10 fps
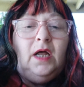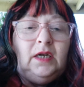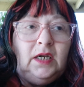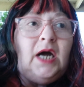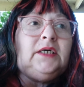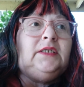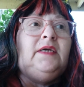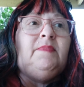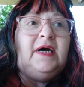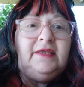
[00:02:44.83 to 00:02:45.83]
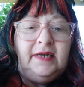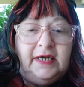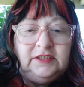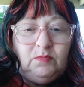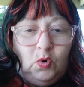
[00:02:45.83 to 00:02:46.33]
Luckily, by the
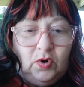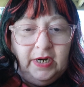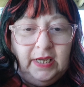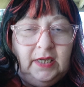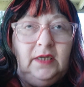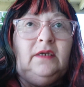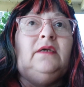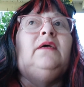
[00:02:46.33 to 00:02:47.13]
next morning,